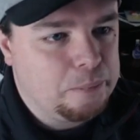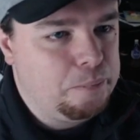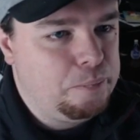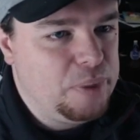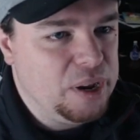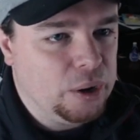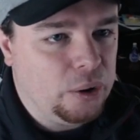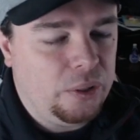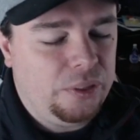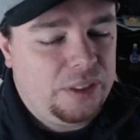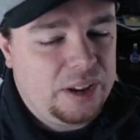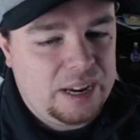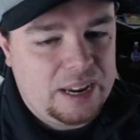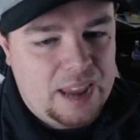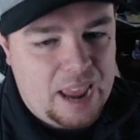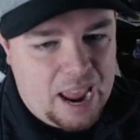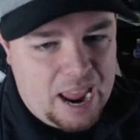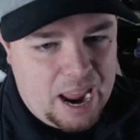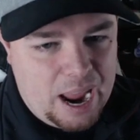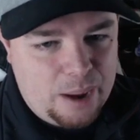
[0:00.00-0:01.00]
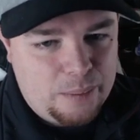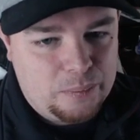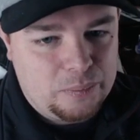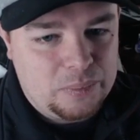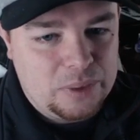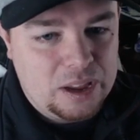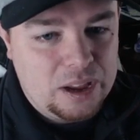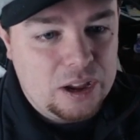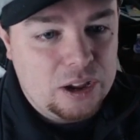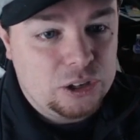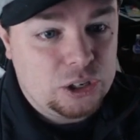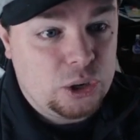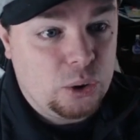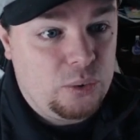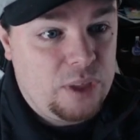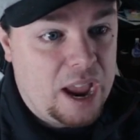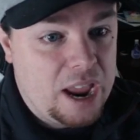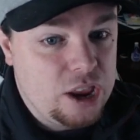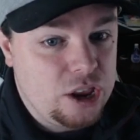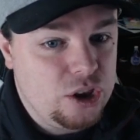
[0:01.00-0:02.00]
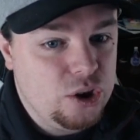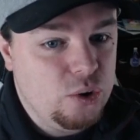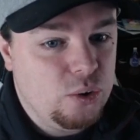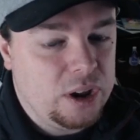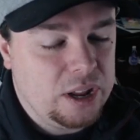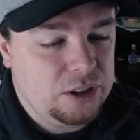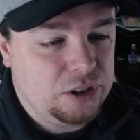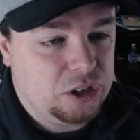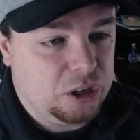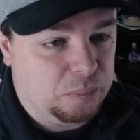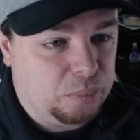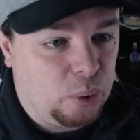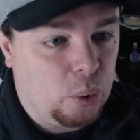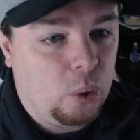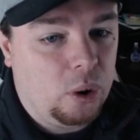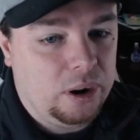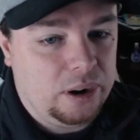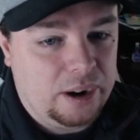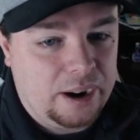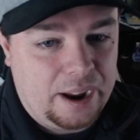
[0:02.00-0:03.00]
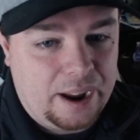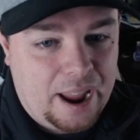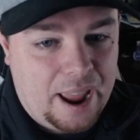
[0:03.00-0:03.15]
build the game so that you can support